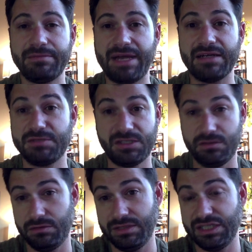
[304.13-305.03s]
I'm
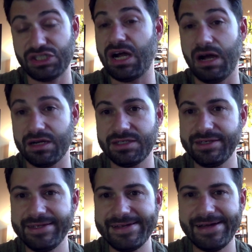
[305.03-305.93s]
absolutely shocked.
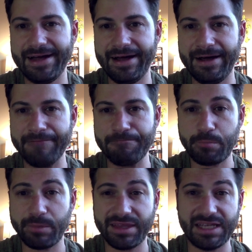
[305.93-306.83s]

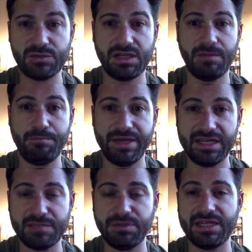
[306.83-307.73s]
That's one of the
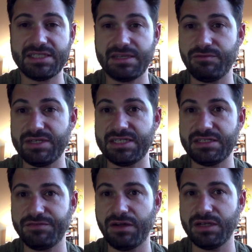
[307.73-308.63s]
biggest places that Reason
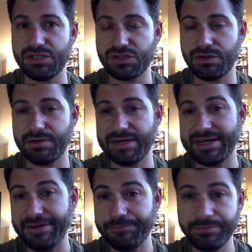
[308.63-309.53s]
is falling short right
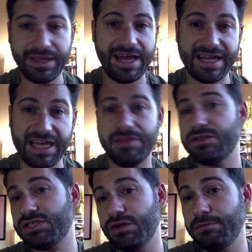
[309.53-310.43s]
now. Again,
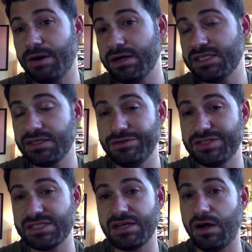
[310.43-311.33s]
there's third-party
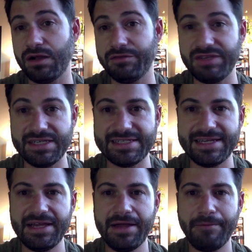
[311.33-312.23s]
solutions to all of these,
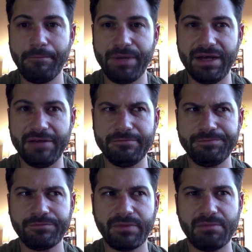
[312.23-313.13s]
but
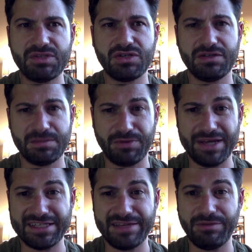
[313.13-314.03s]
I'm just sort of
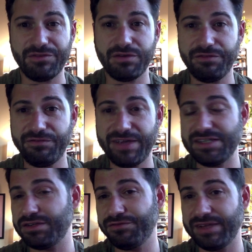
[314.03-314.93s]
surprised they went for a
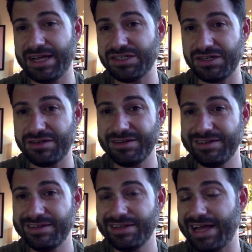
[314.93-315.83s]
phaser flanger
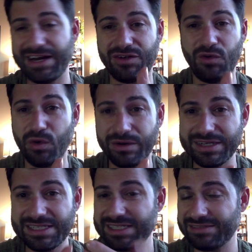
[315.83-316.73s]
and a
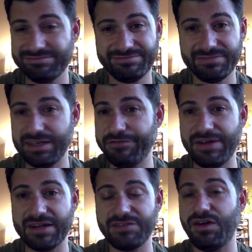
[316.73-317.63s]
chorus
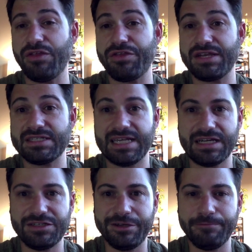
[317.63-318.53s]
effect of all the things they
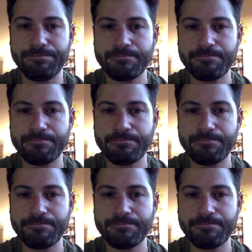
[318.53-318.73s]
could do.